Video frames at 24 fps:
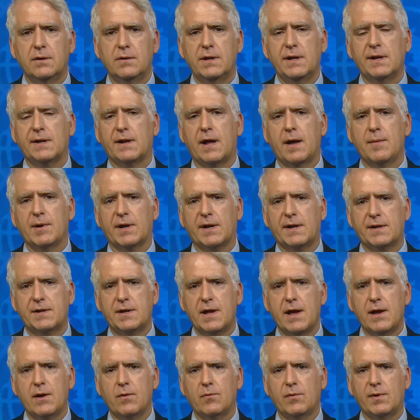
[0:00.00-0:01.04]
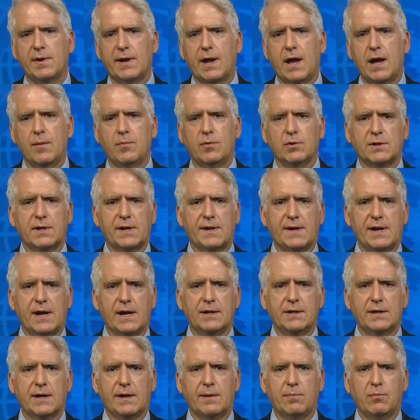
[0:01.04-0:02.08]
the Islamic State was able to
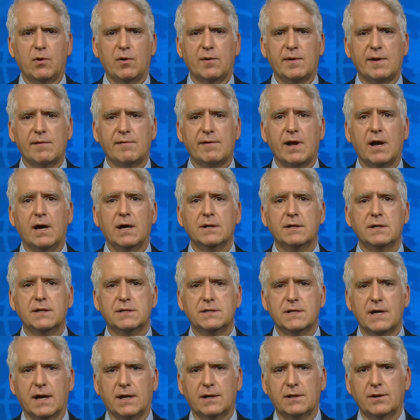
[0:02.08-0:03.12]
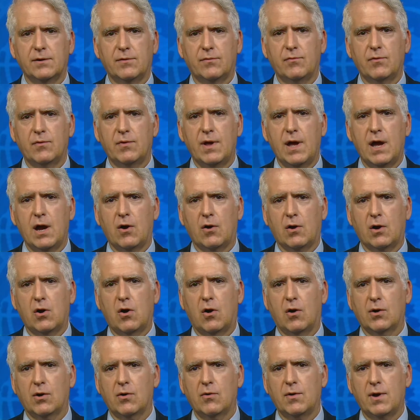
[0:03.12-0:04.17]
send explosives undetected through the air
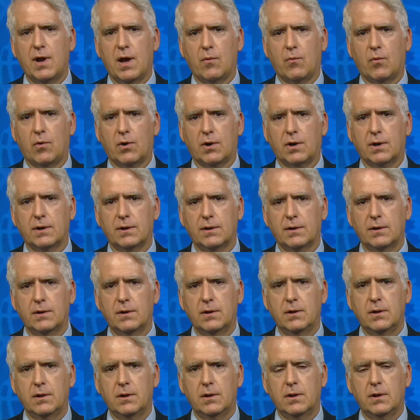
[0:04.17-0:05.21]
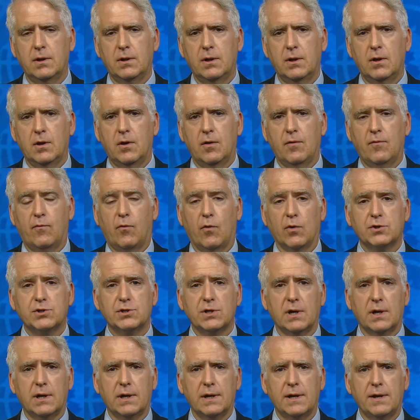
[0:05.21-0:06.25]
cargo network.
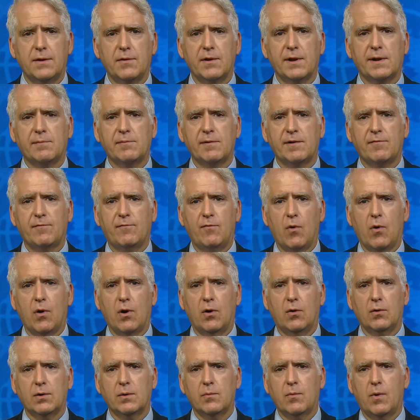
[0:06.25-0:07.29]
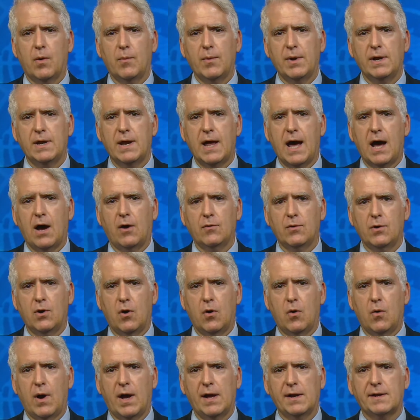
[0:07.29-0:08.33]
Fortunately, this was foiled in what we now
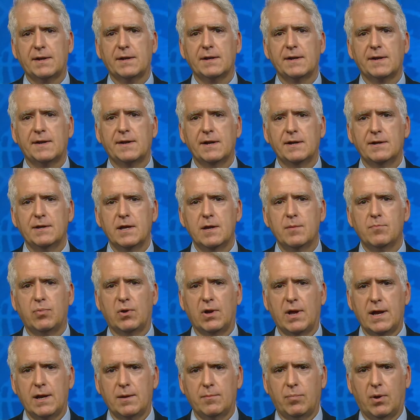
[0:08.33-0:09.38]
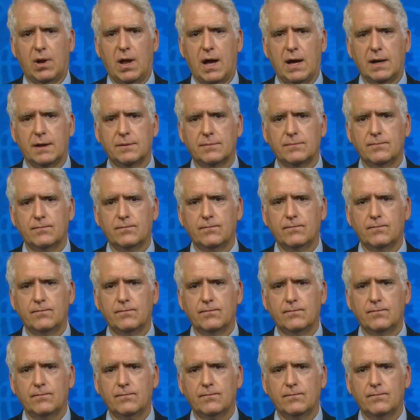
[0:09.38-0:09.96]
know as the Sydney plane plot.